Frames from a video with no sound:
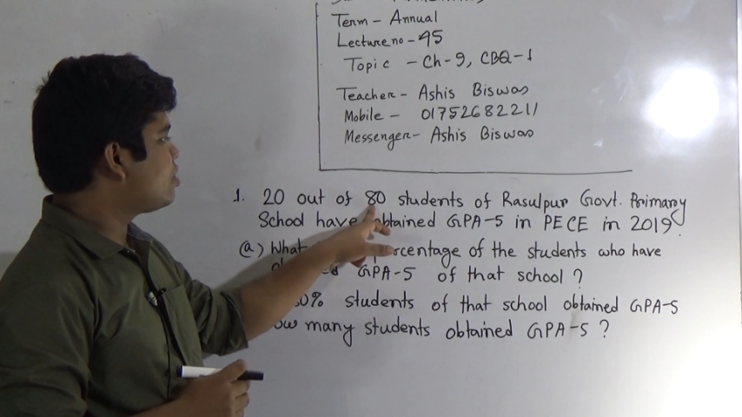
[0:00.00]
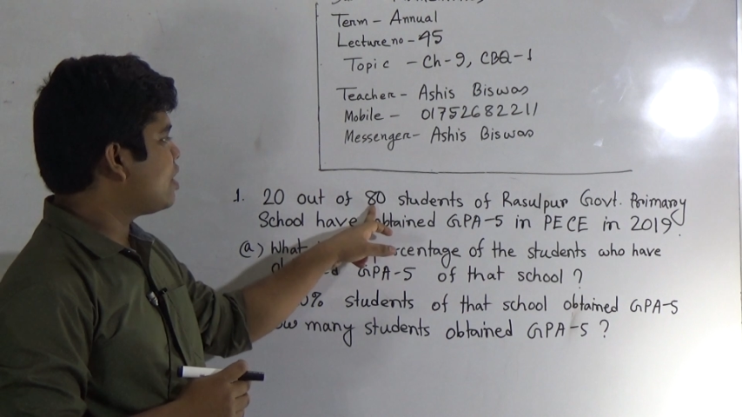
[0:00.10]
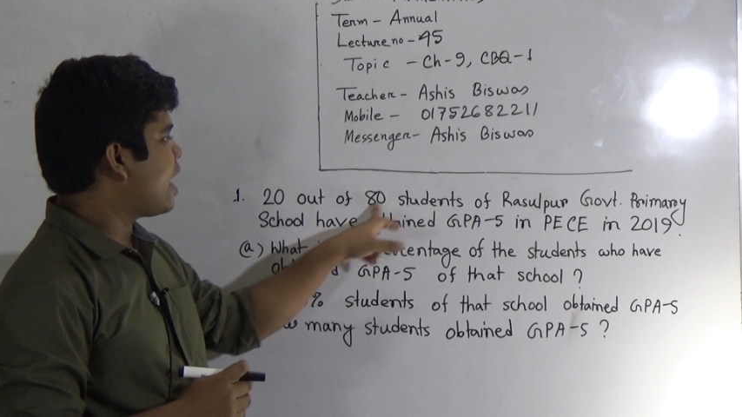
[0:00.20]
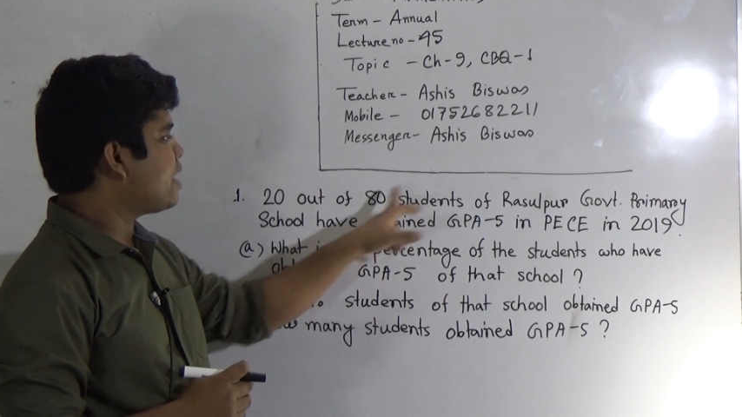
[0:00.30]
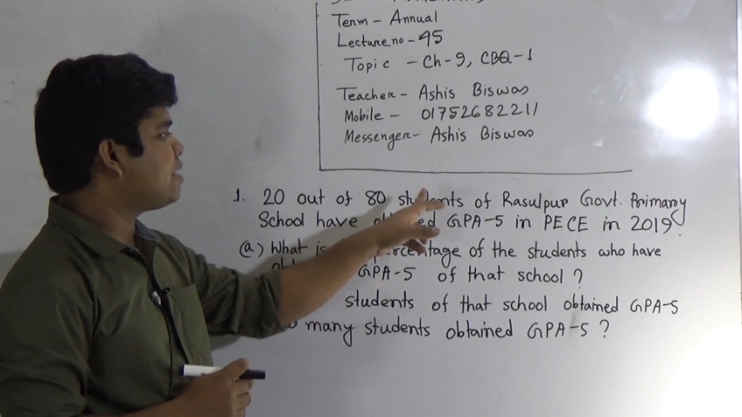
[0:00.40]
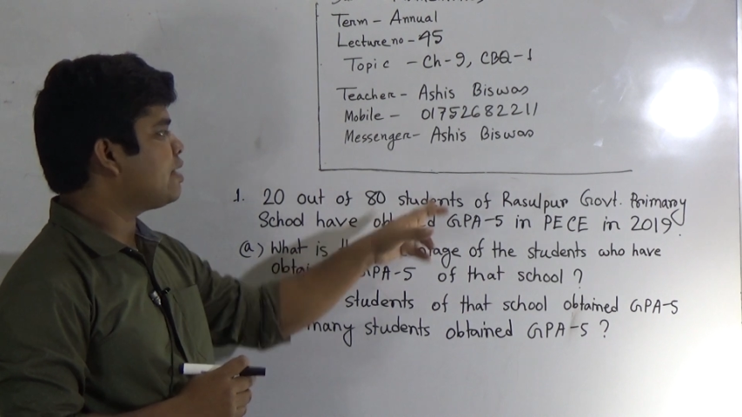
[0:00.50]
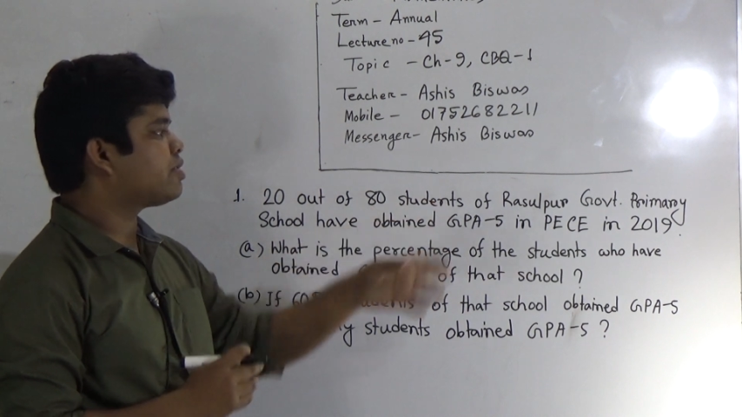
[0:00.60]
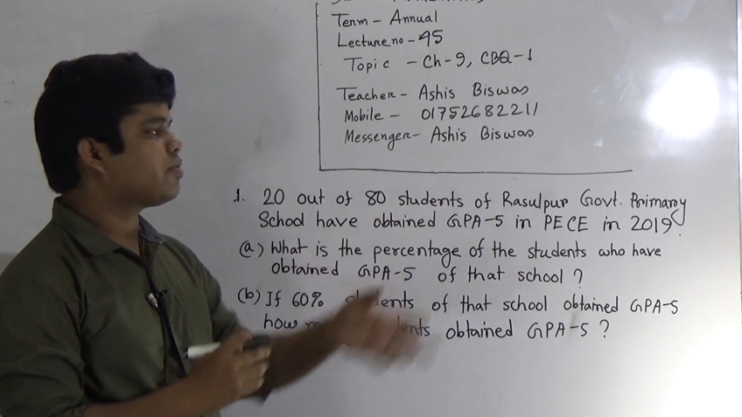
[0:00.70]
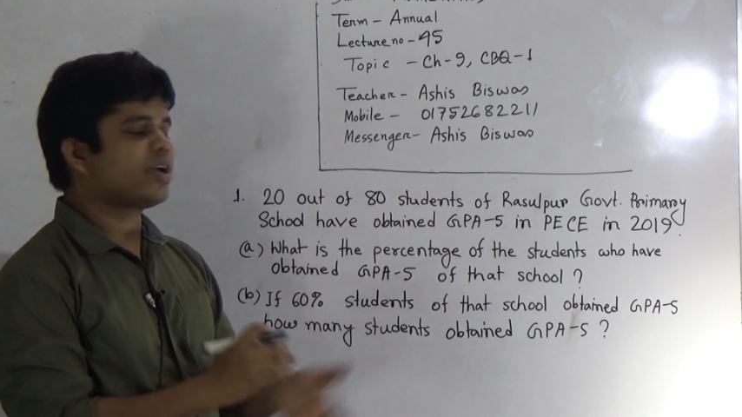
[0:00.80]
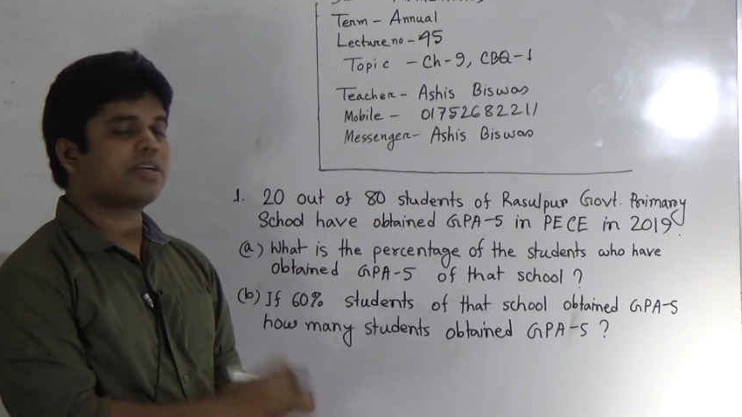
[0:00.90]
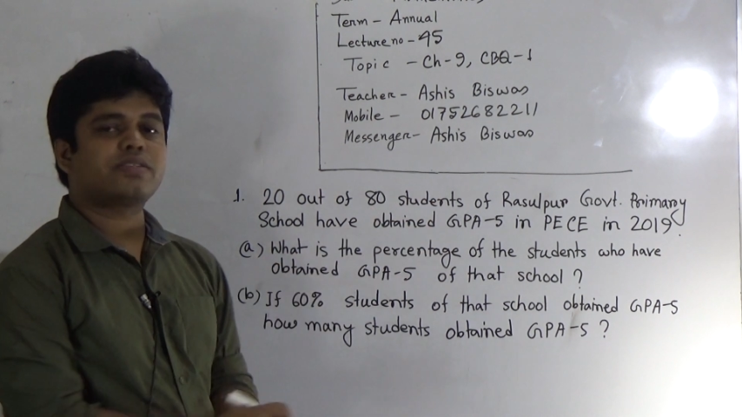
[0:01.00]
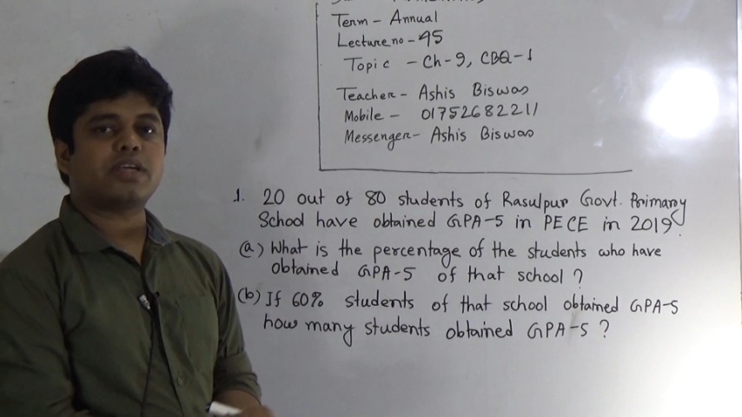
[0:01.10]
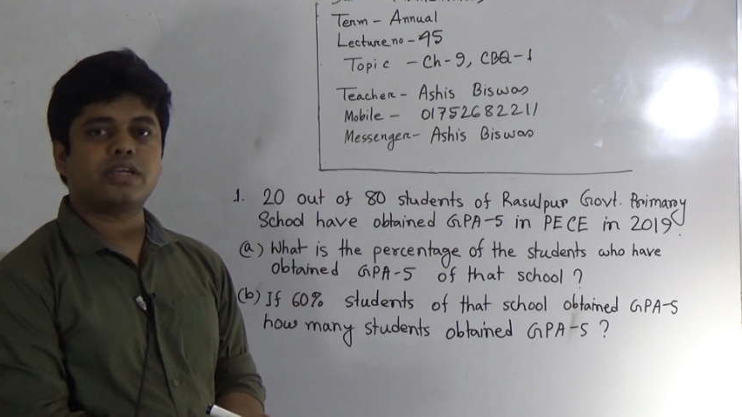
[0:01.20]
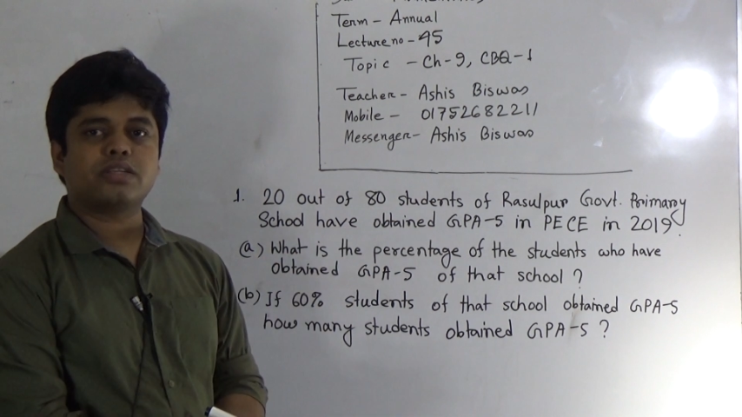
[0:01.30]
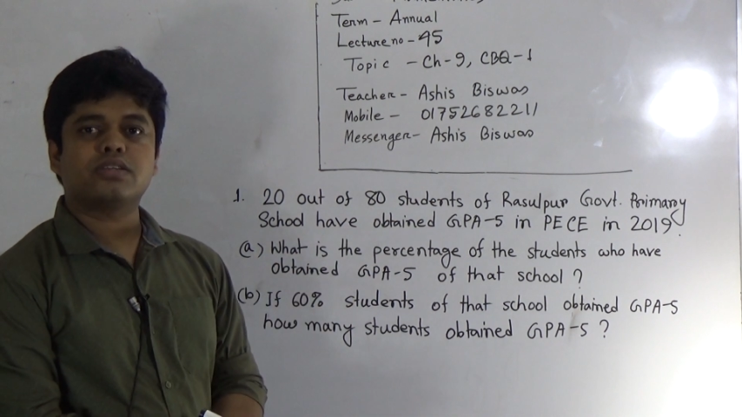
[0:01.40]
80 students
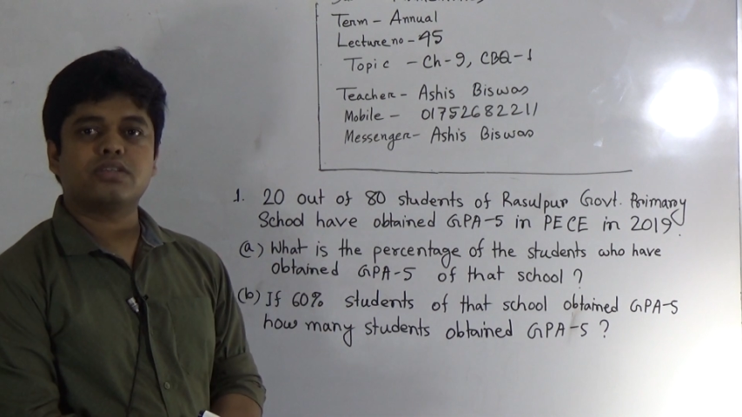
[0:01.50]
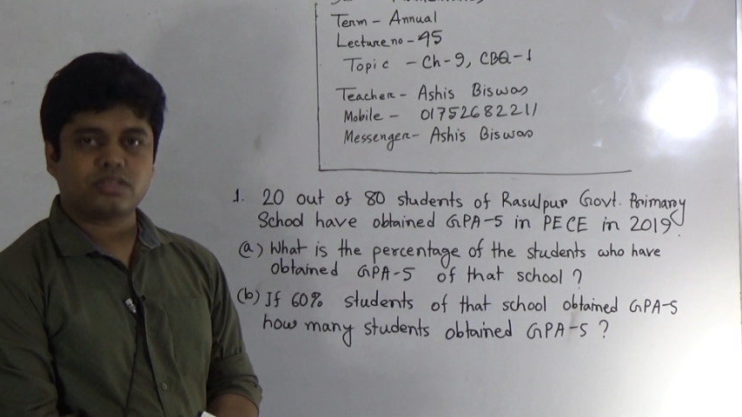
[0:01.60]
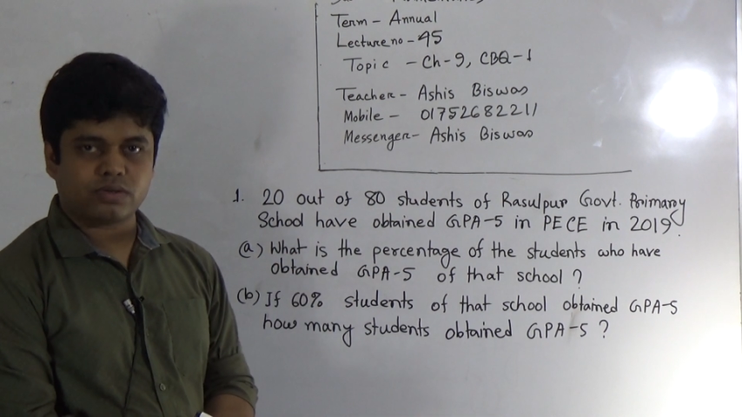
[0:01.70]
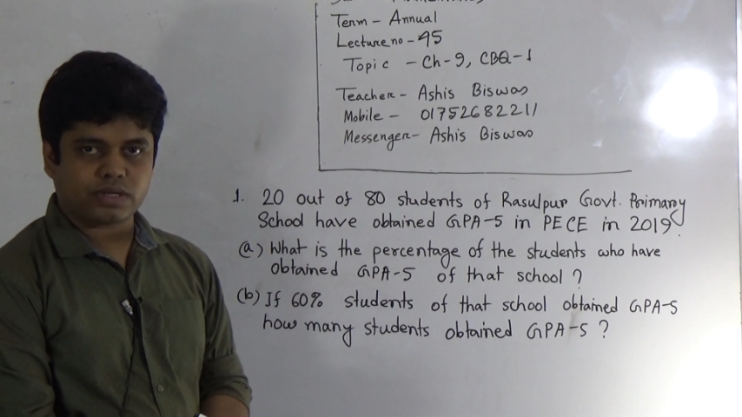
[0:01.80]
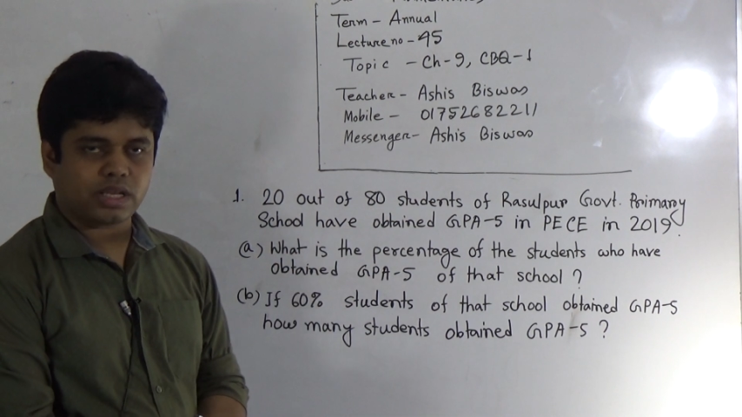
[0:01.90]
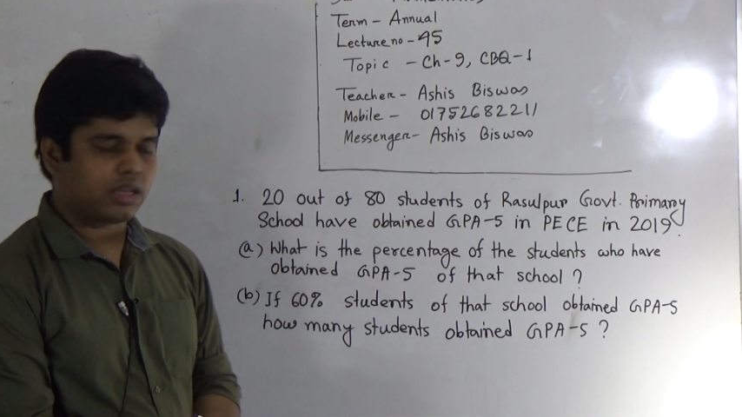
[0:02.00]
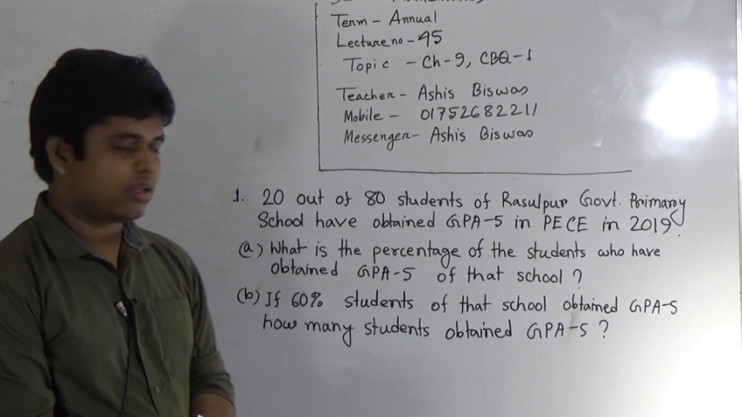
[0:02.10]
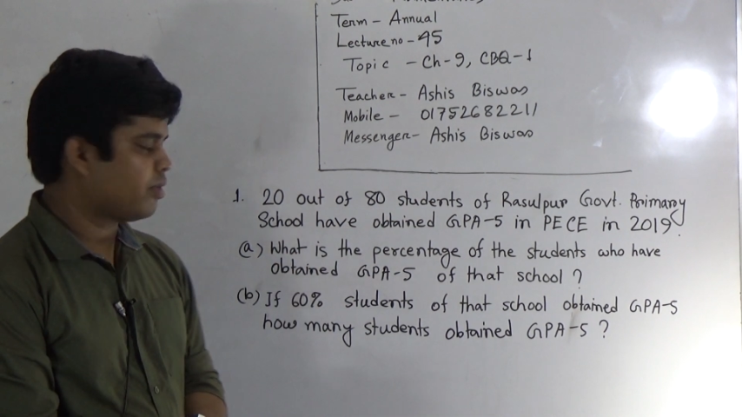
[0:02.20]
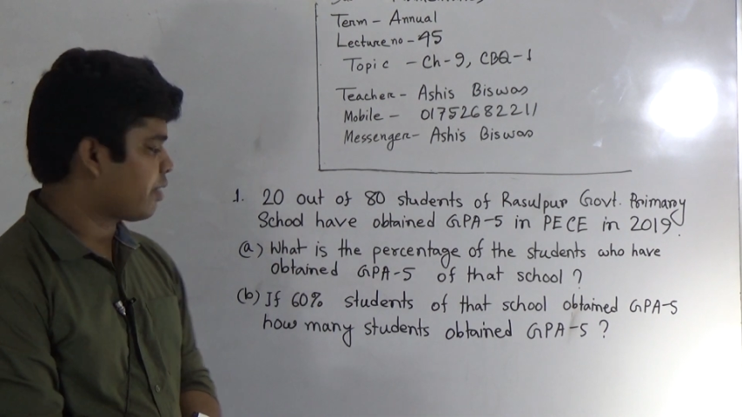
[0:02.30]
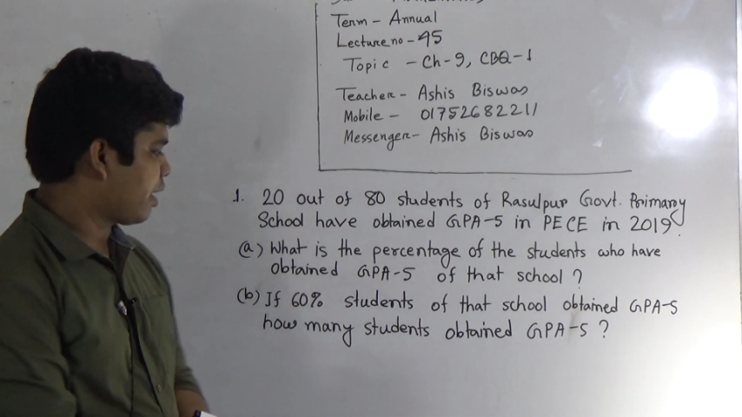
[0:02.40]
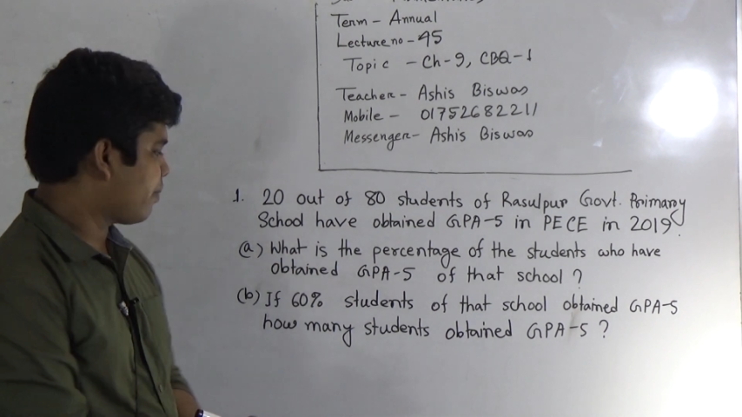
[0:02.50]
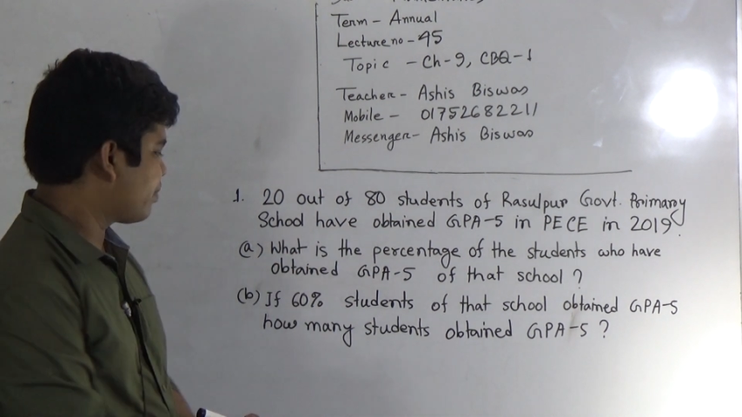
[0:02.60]
in total. Okay,